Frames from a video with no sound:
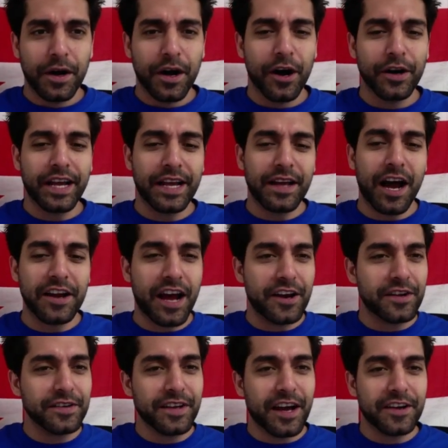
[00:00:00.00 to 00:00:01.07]
Okay, I
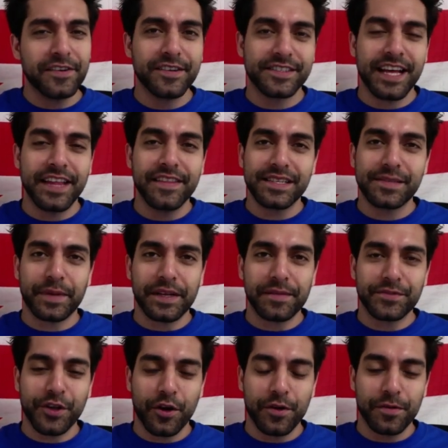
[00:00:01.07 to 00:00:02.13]
don't understand this
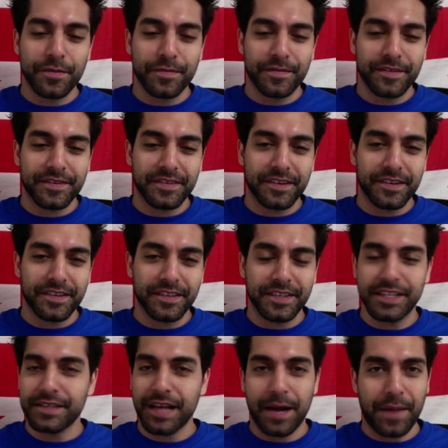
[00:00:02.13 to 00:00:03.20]
bit. So
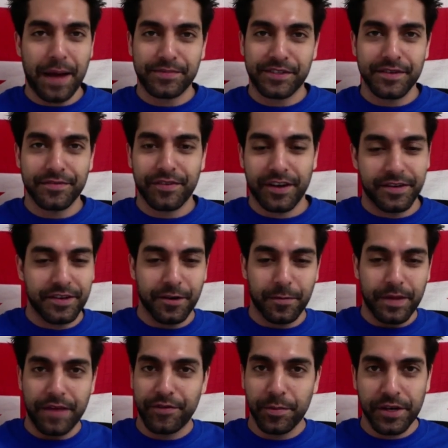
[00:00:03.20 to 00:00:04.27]
I'm absolutely fine. You know,
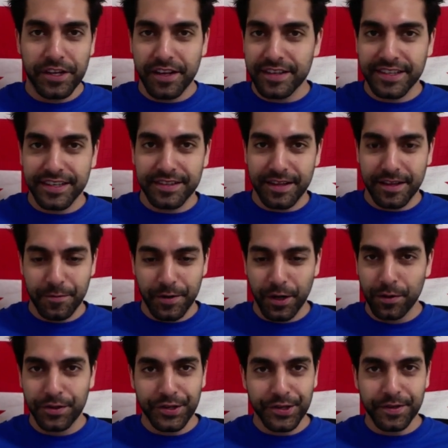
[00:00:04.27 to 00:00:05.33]
everybody does it, and we
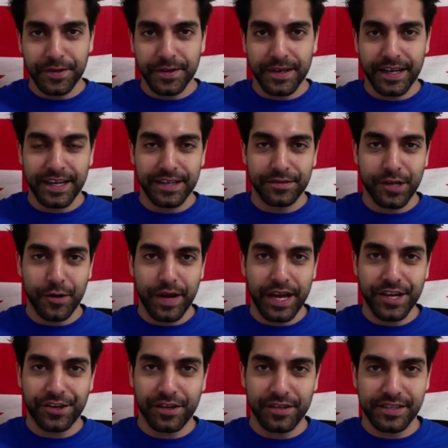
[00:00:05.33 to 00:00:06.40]
all do
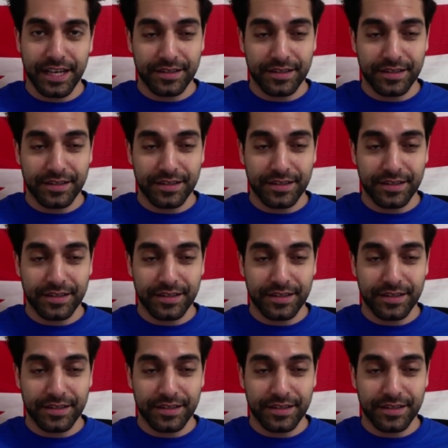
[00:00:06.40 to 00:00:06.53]
donations.